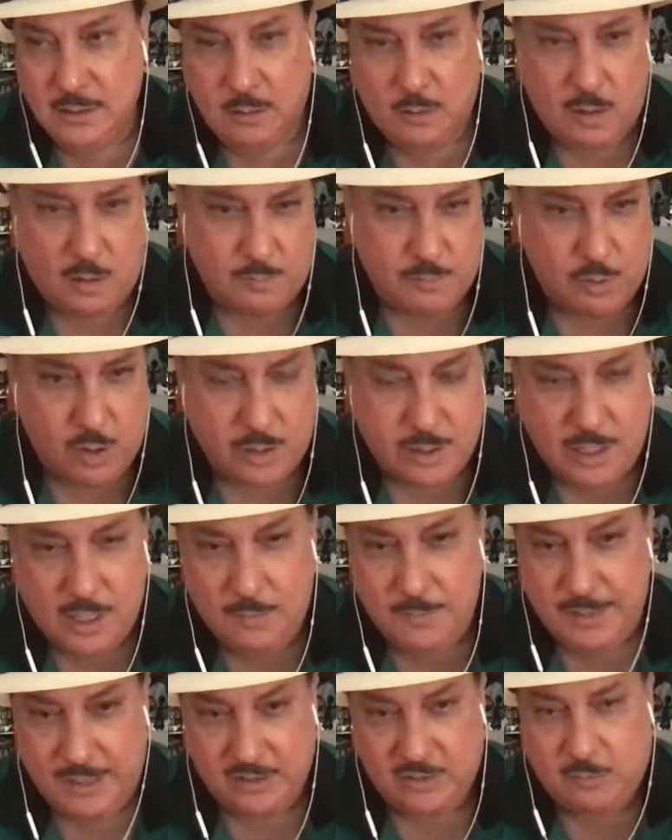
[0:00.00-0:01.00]
or I brought it
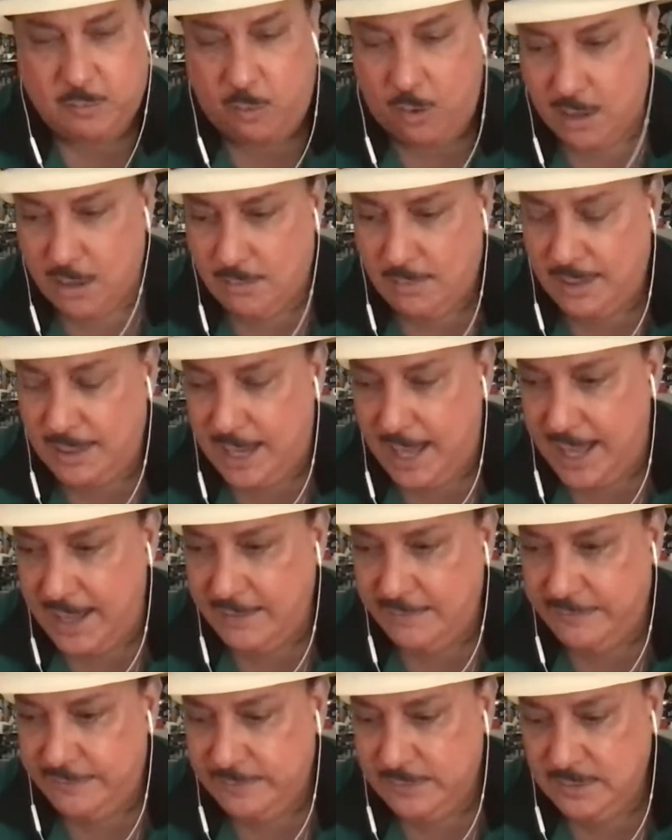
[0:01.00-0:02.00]
up because part of my
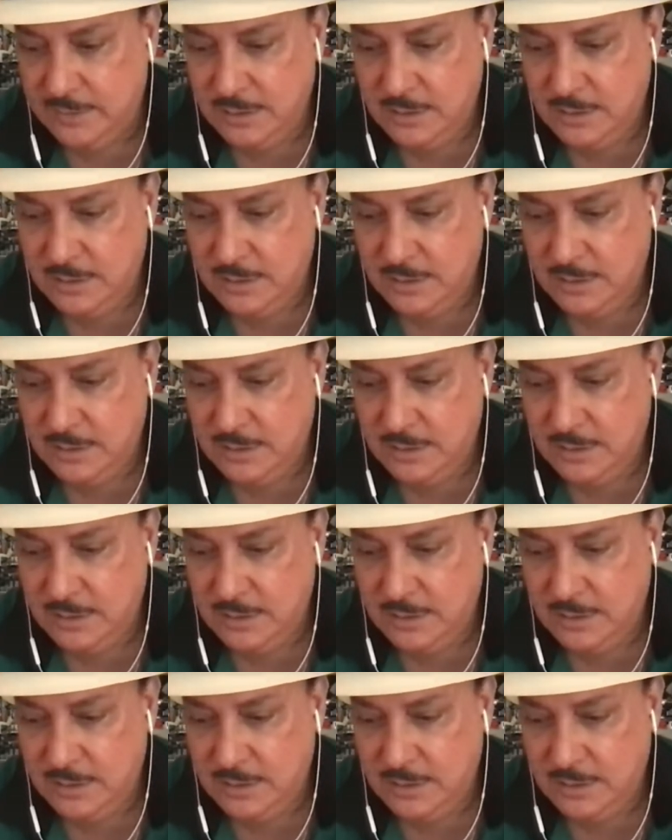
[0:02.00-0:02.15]
life.